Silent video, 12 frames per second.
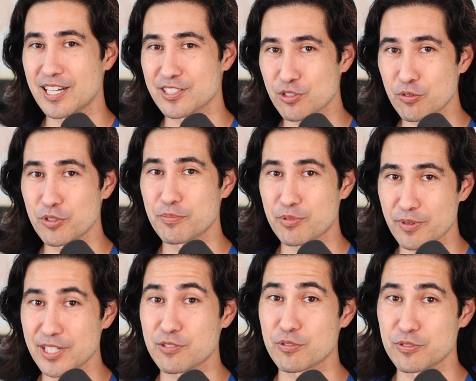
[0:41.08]
total
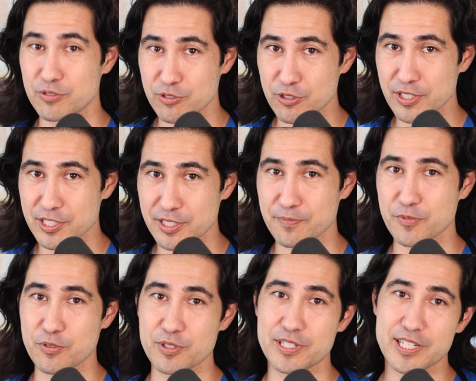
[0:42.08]
parenteral nutrition,
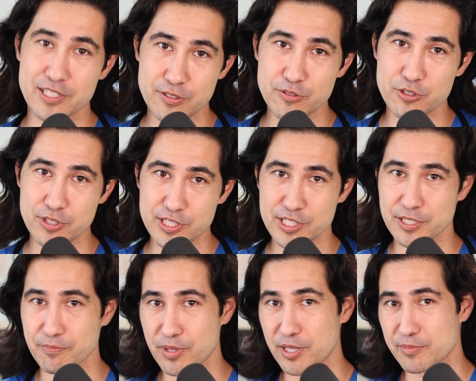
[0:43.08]
or getting
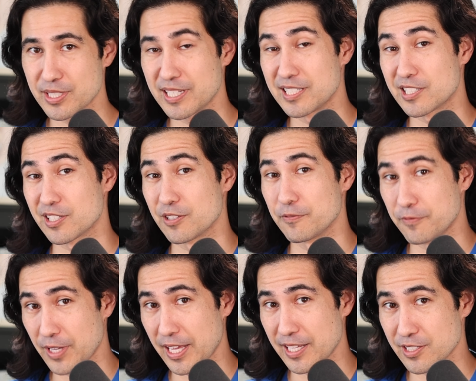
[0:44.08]
nutrition pumped into the
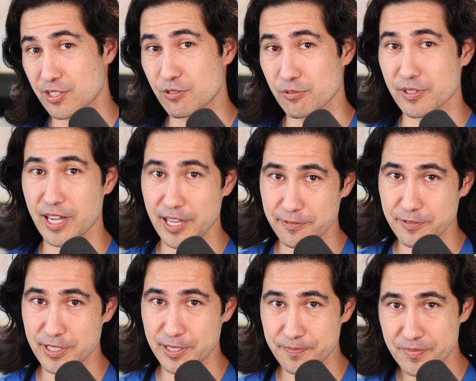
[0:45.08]
veins through an
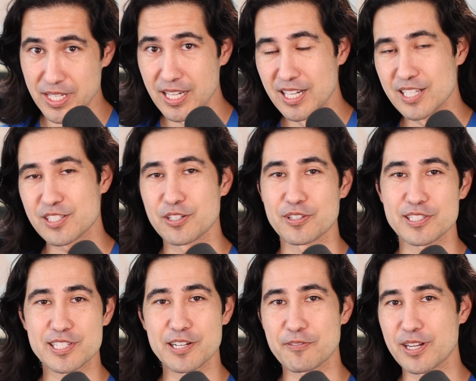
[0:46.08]
IV. So
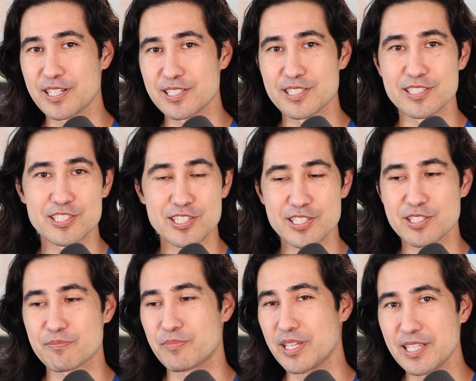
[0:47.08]
let's get right into
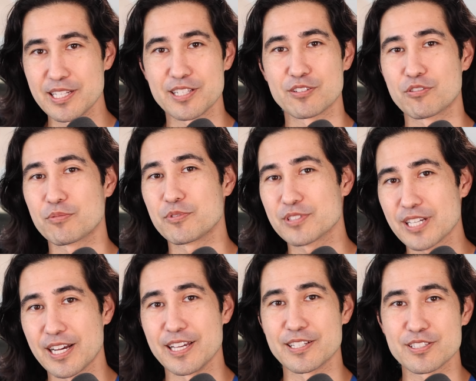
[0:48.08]
just eating, normal
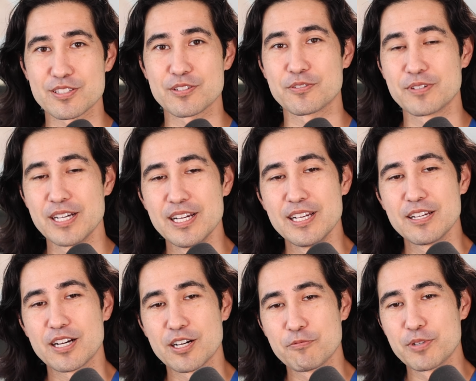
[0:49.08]
diet. So
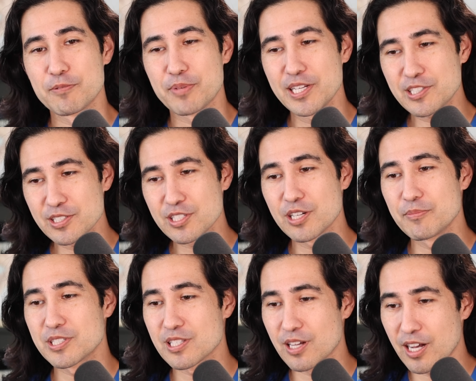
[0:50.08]
when patients come
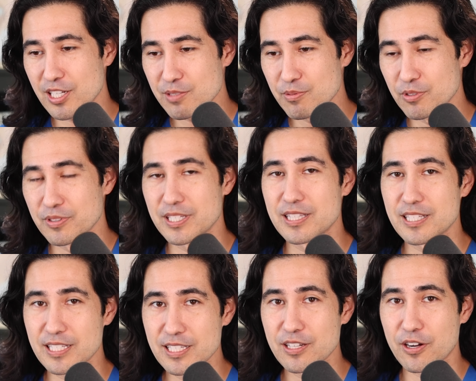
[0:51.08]
into the hospital in
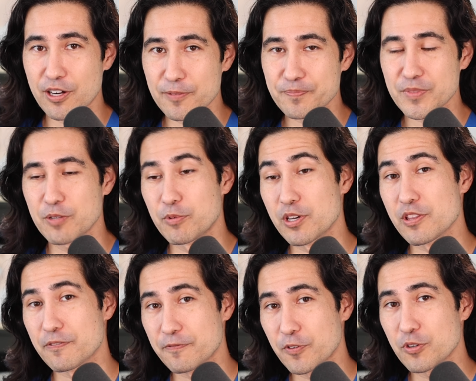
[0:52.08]
the ER, one of
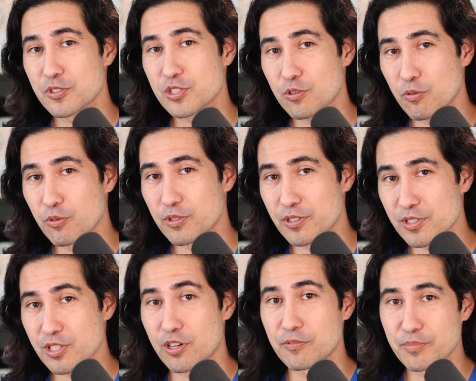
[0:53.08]
the first
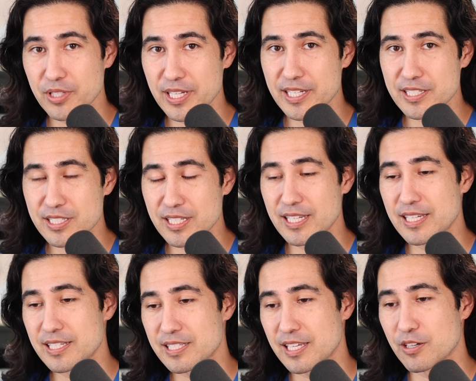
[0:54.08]
orders I'll place
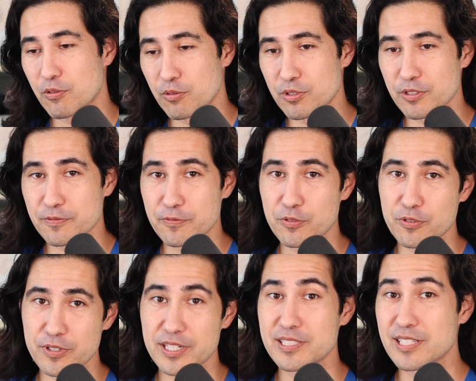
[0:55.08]
is a order
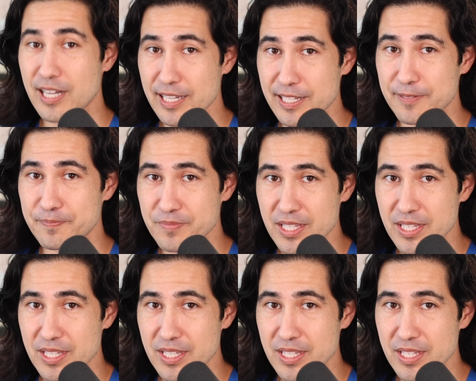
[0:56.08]
for a diet.